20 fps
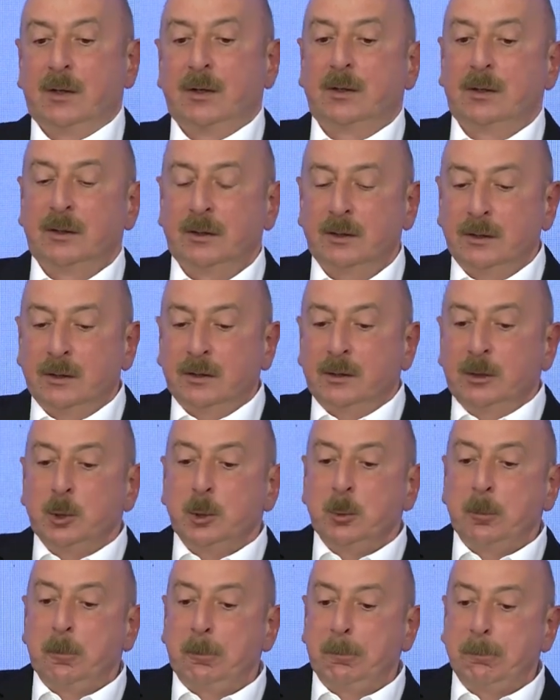
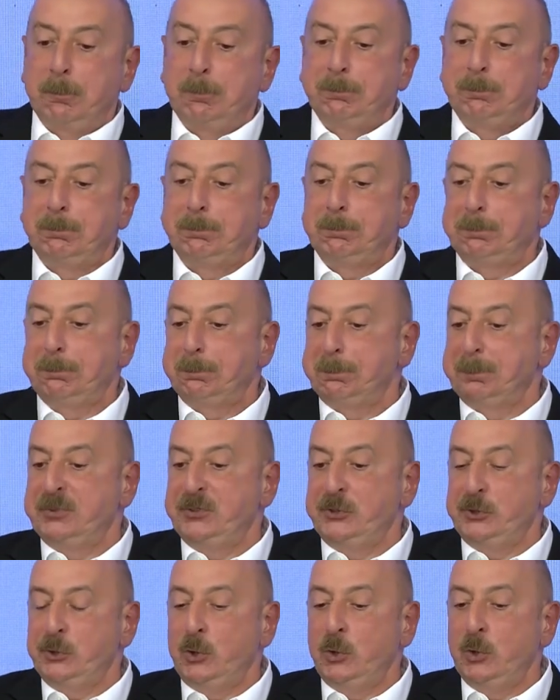In
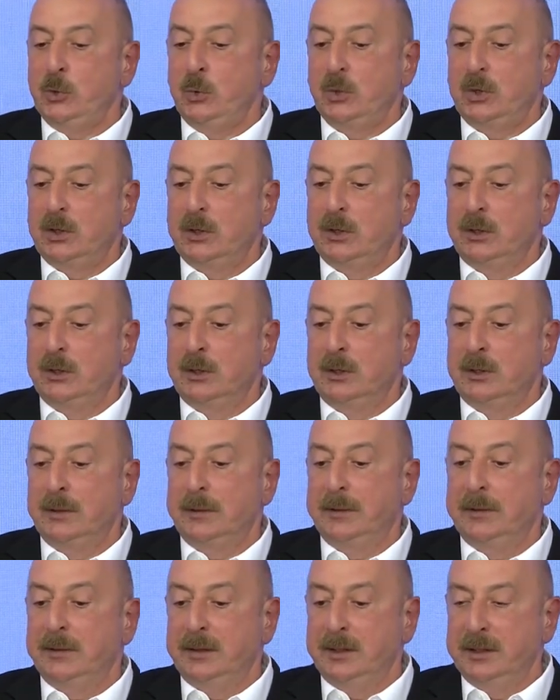
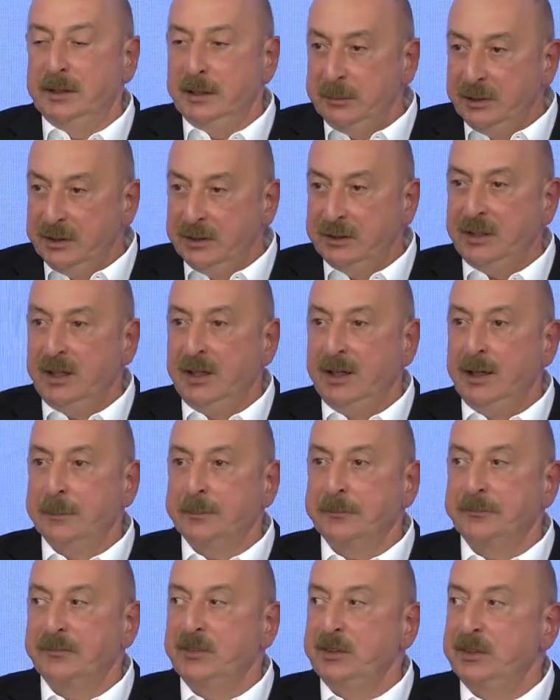the
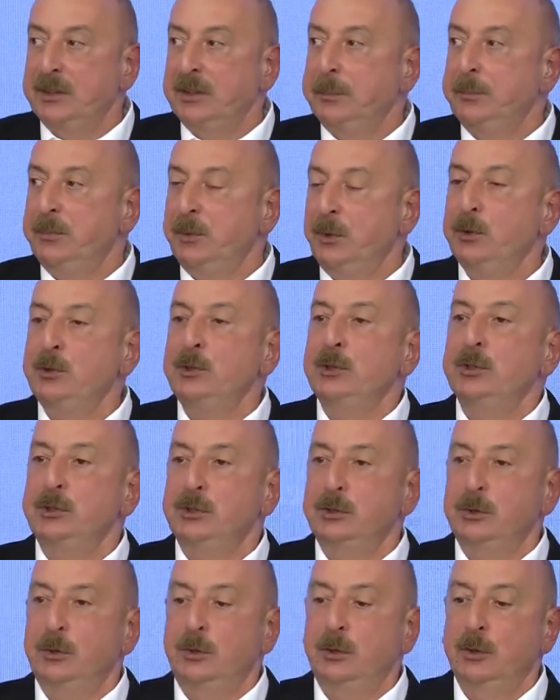meantime, the
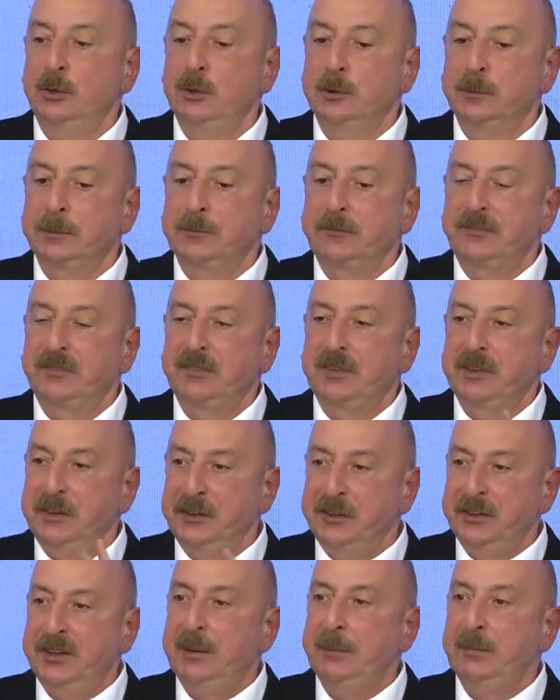process on
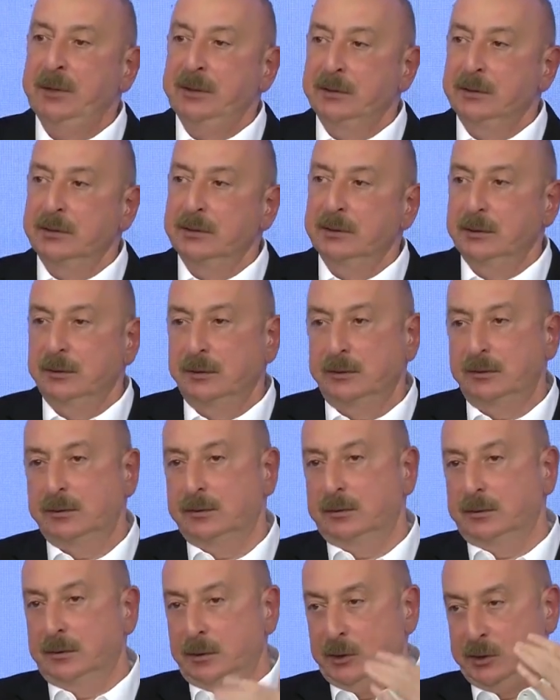agreement
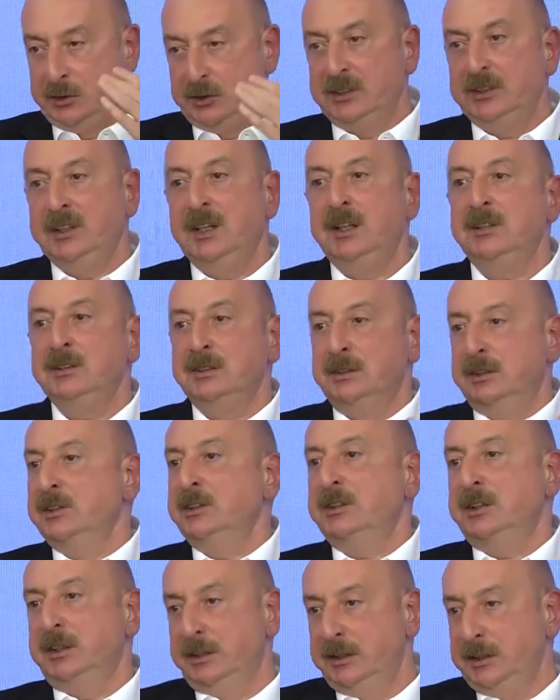on the text
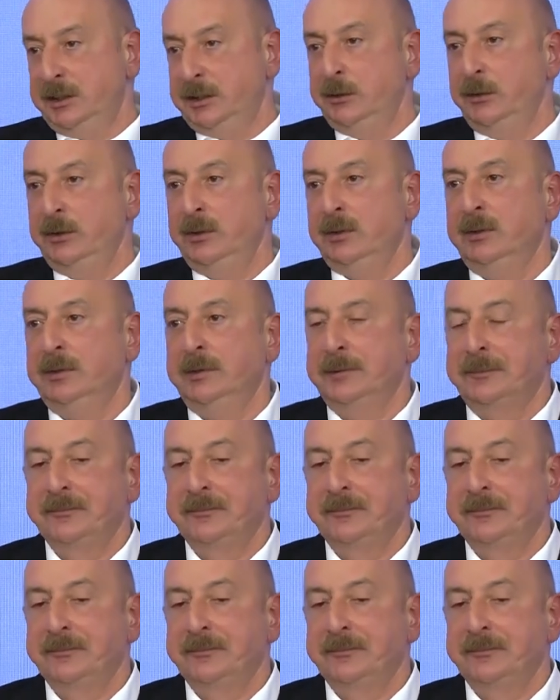is continuing.